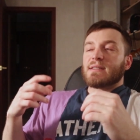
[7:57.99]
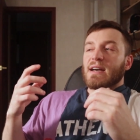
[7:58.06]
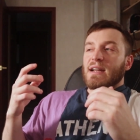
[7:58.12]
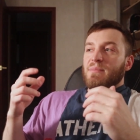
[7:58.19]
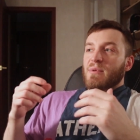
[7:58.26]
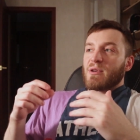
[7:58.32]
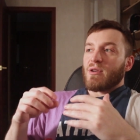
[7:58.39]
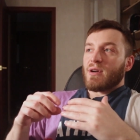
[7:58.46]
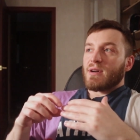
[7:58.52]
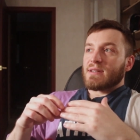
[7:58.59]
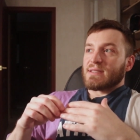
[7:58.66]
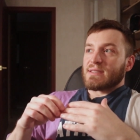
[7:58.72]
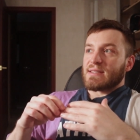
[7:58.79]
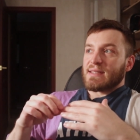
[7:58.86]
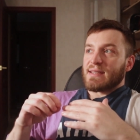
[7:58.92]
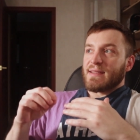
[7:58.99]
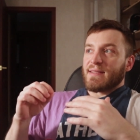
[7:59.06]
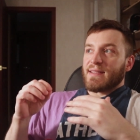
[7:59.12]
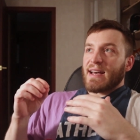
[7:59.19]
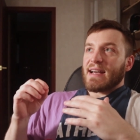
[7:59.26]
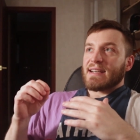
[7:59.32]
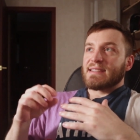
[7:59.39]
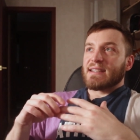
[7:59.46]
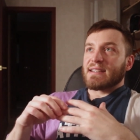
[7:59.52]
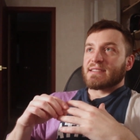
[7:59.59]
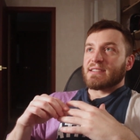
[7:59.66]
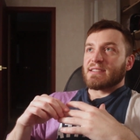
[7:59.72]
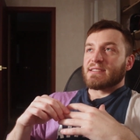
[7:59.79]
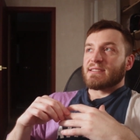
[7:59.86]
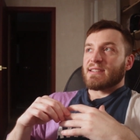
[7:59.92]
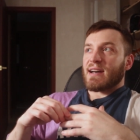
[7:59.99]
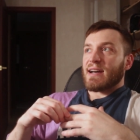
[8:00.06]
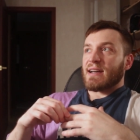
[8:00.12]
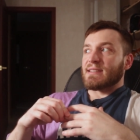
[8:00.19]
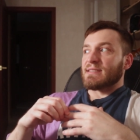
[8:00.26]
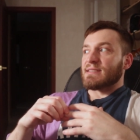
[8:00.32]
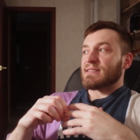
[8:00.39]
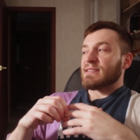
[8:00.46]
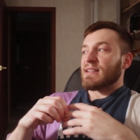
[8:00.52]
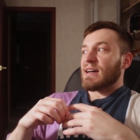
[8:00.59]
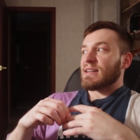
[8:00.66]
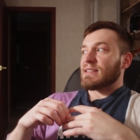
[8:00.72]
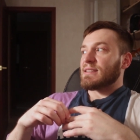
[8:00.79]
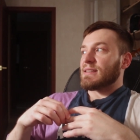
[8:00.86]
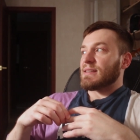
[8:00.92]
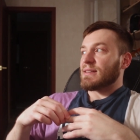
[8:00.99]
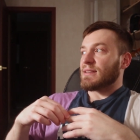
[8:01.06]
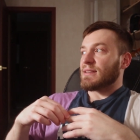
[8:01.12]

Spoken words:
Gotta be honest, the last exercise is not